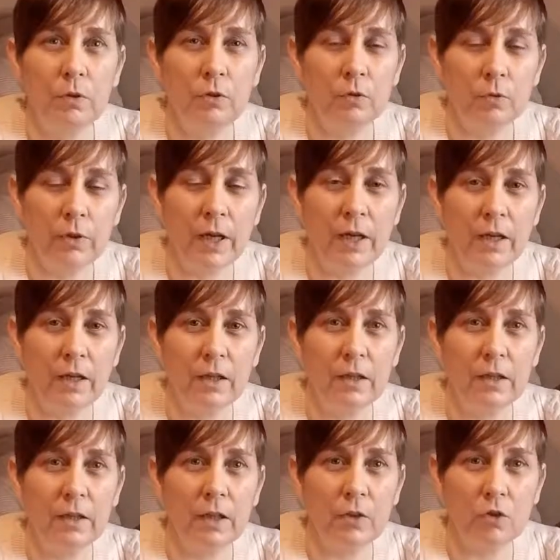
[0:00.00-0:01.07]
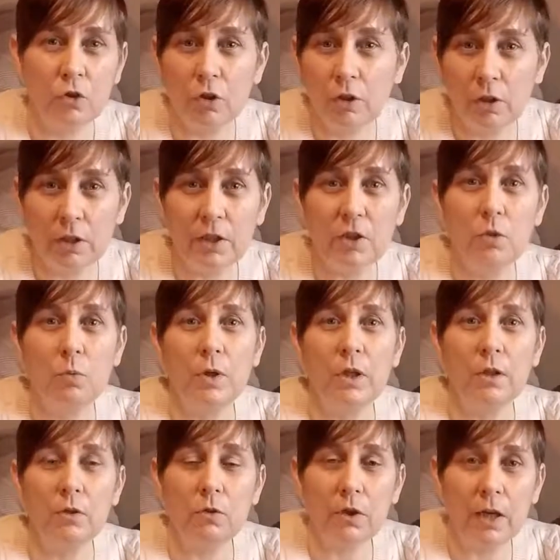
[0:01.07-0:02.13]
You'll get a journal each
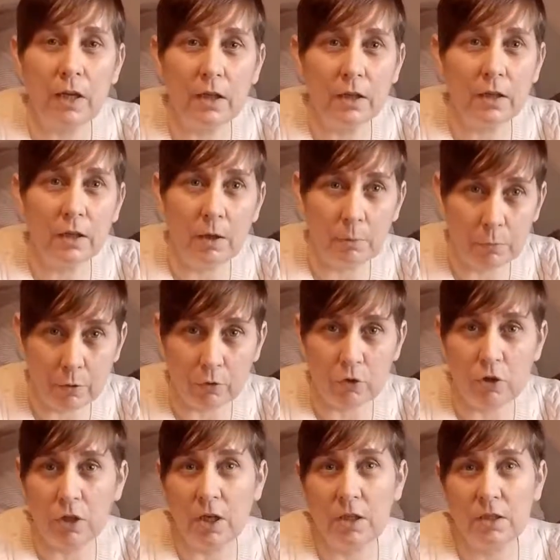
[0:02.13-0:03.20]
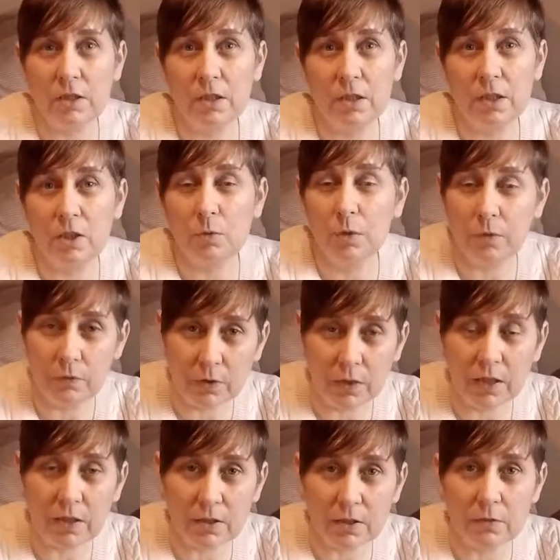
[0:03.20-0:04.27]
week, and you'll get a project each week for
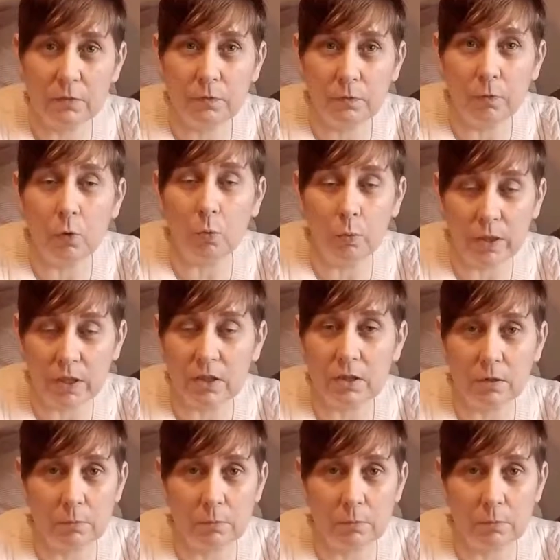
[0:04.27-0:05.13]
the next 4 weeks,